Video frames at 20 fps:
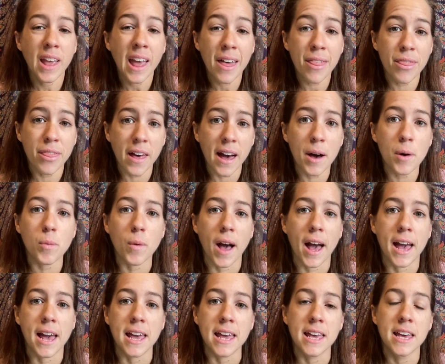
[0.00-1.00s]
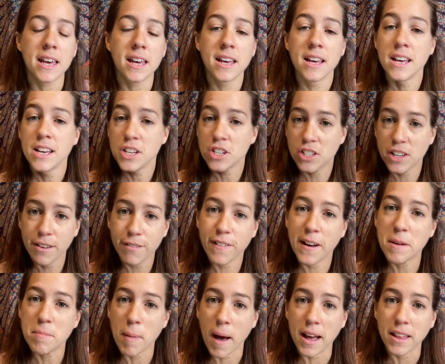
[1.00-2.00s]
And that way, she
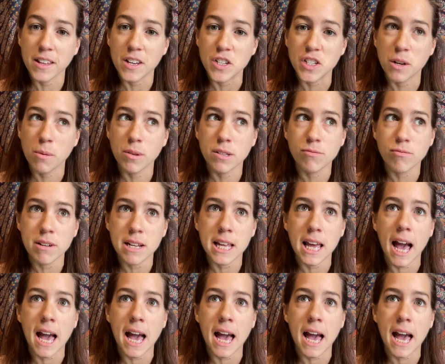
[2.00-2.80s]
fed back that she was really